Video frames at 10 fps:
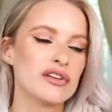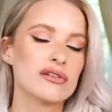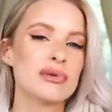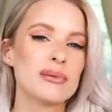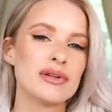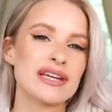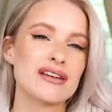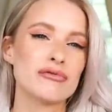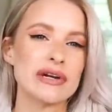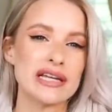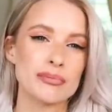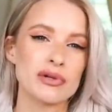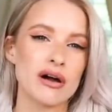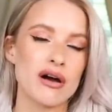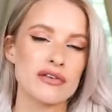For some people they can really
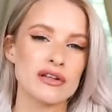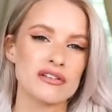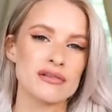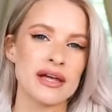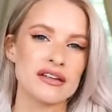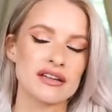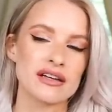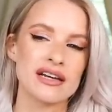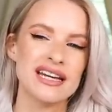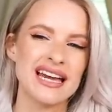pull it off and it looks amazing.